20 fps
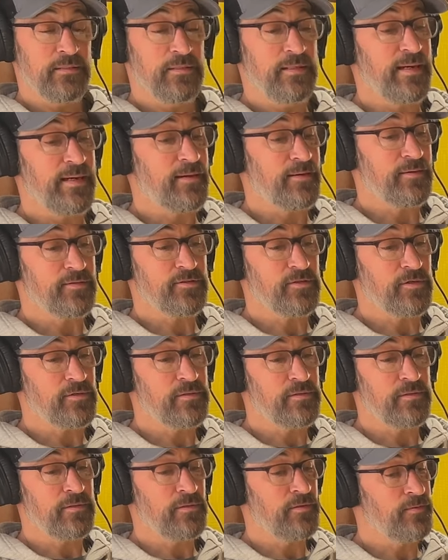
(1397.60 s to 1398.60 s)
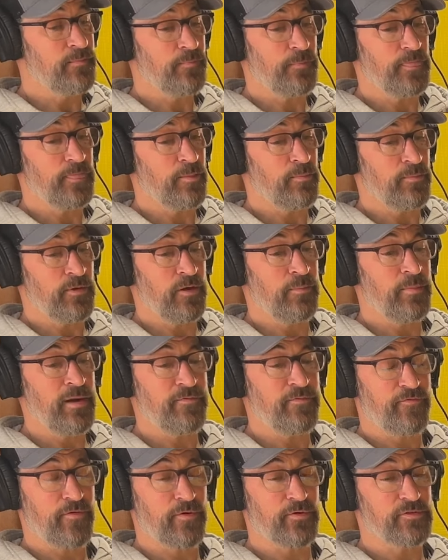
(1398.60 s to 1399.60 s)
yeah, so, you know, my
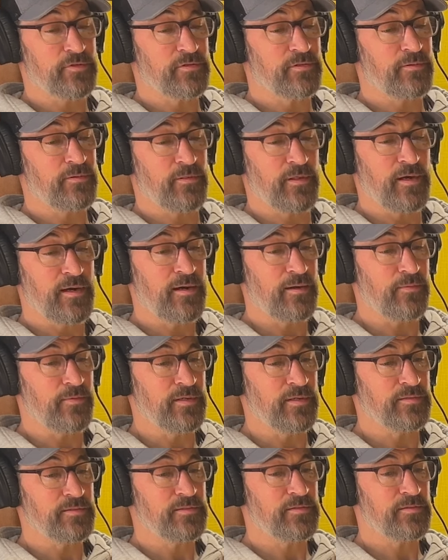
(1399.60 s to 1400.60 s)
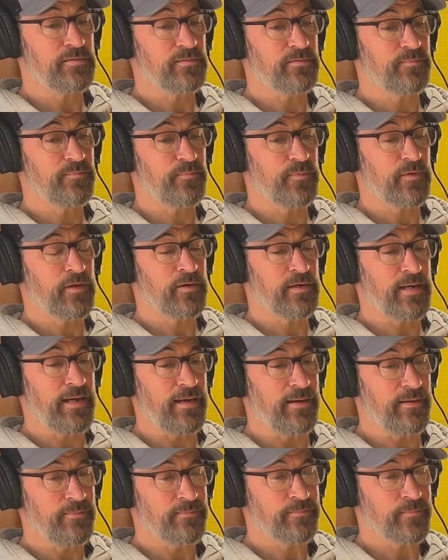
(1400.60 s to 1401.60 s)
first thought was, okay,